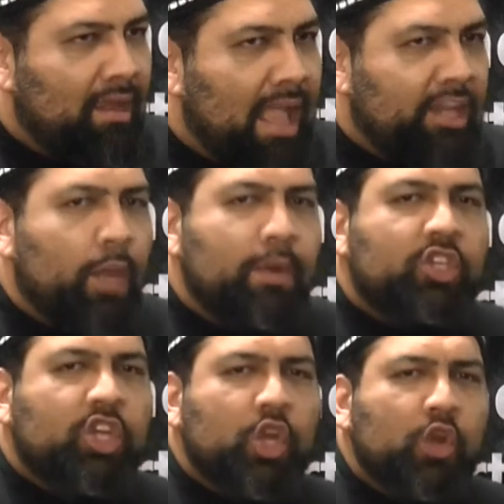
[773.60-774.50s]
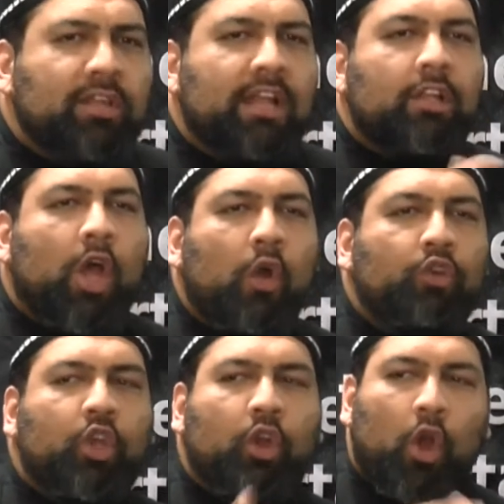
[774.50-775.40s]
And you would choose and
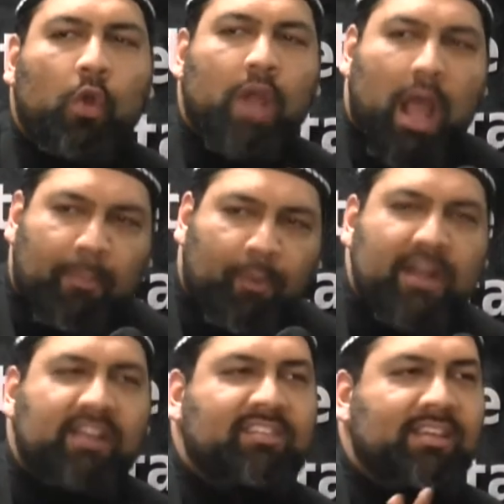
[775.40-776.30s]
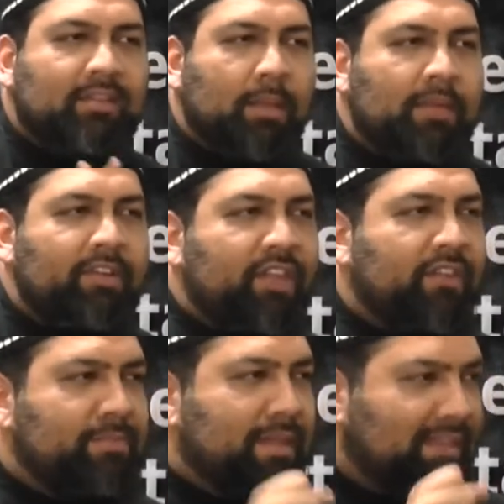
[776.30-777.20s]
load your own operating system.
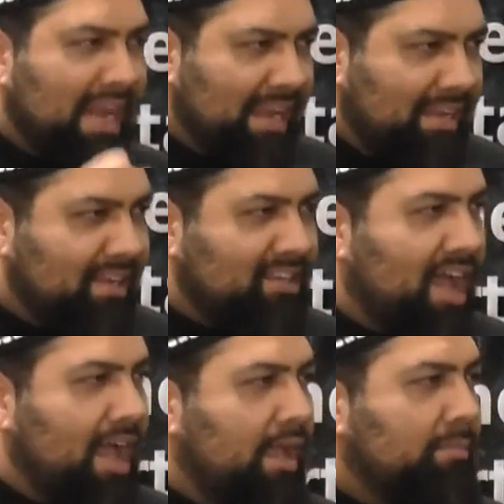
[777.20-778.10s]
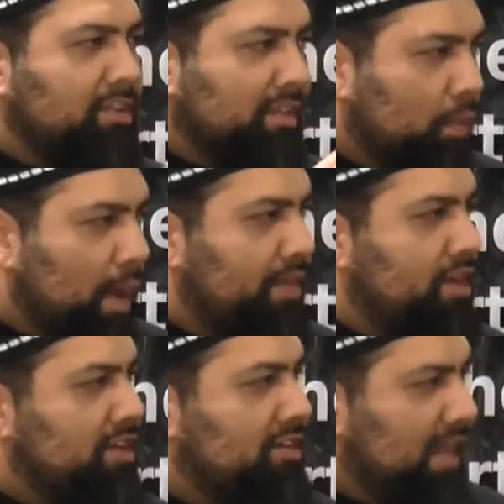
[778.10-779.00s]
Everything from the date and the time to the
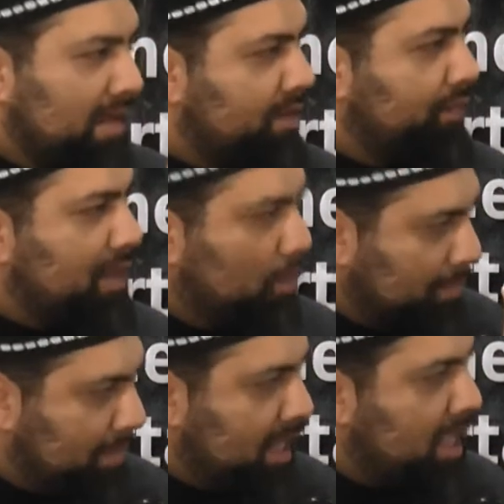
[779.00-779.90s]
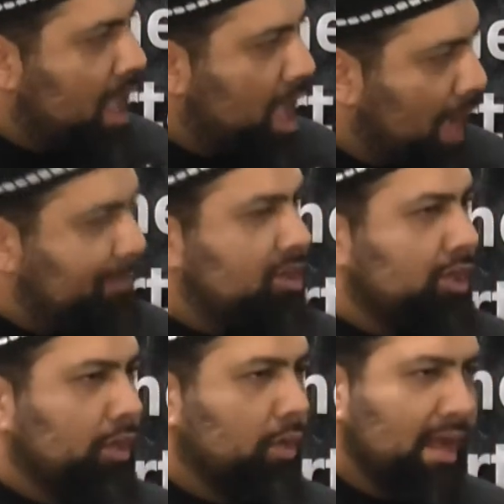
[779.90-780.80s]
weather to everything would be up
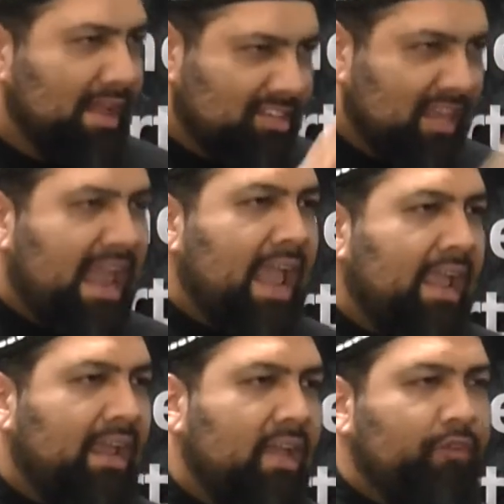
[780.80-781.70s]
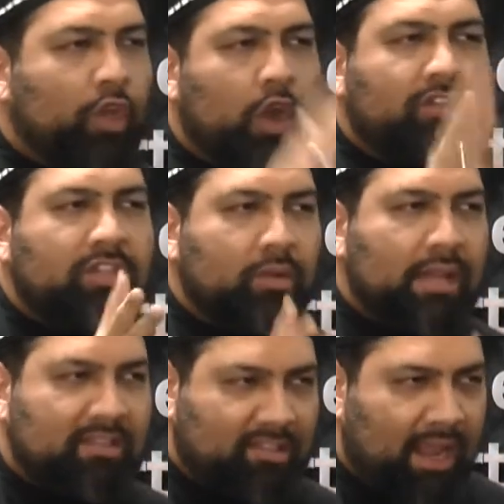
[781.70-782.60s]
to you. Today, if you go to,
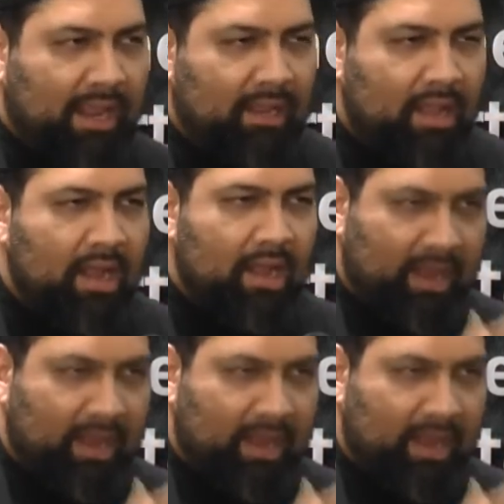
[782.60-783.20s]
let's say,